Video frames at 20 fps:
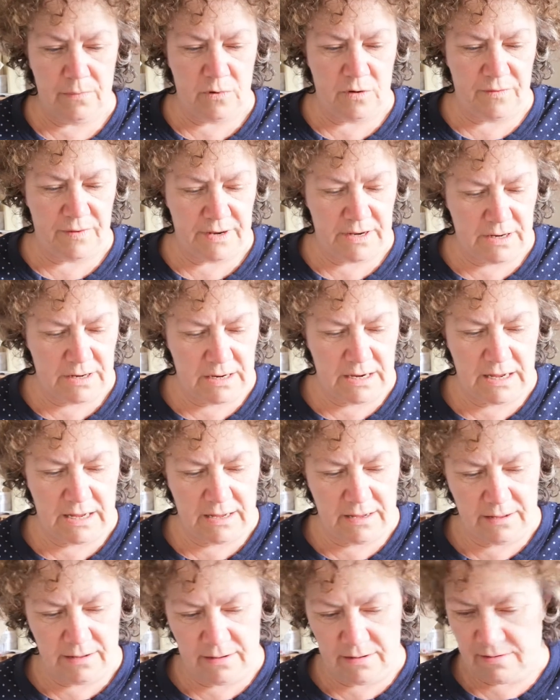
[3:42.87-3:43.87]
What have I done
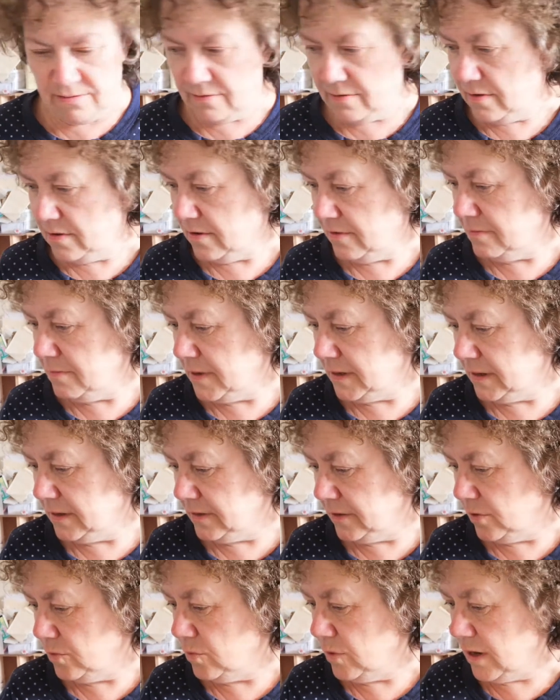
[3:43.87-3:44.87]
here? Oh, I've
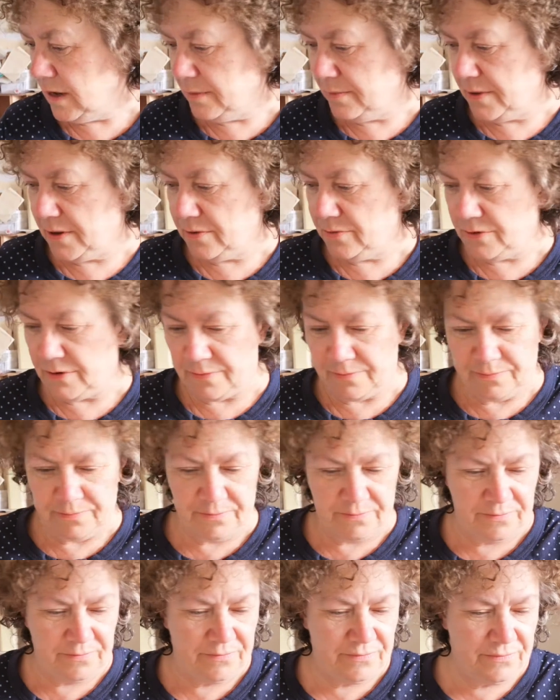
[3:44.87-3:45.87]
muddled it all up. Hold on.
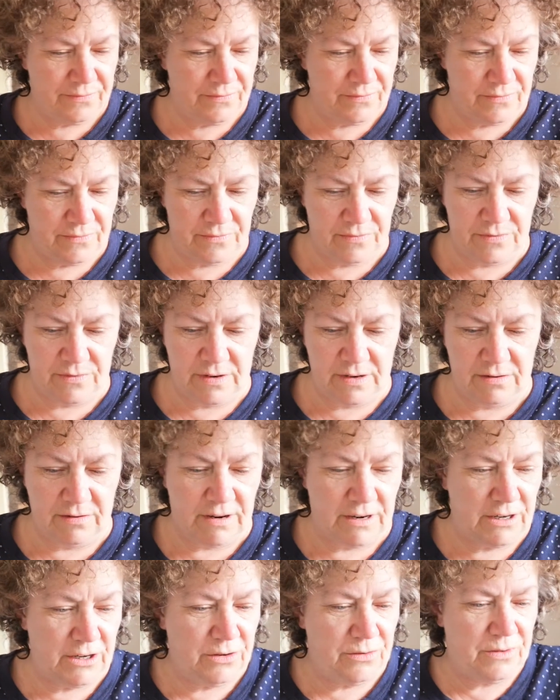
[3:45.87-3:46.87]

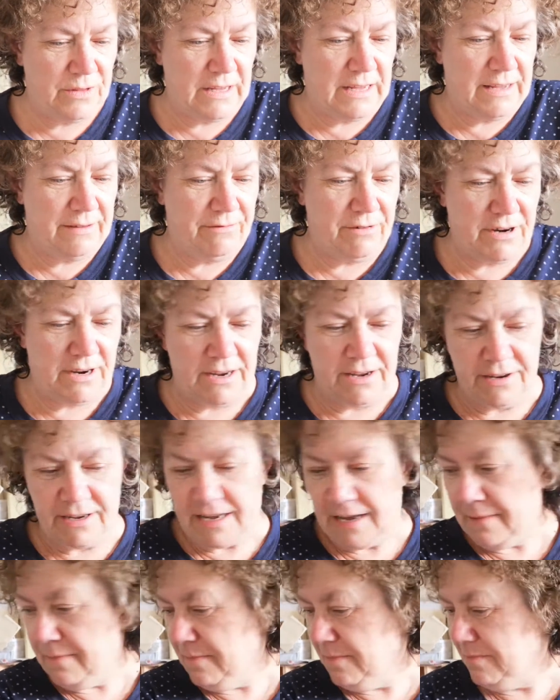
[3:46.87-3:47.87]
Right, you're there. Right,
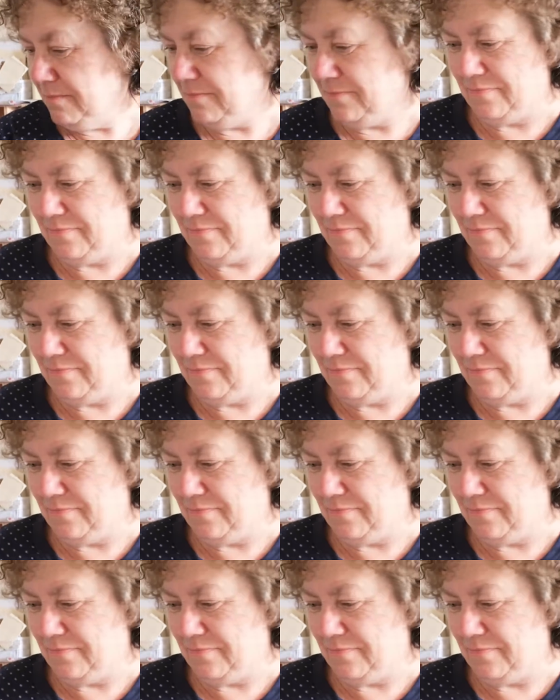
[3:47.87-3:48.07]
okay.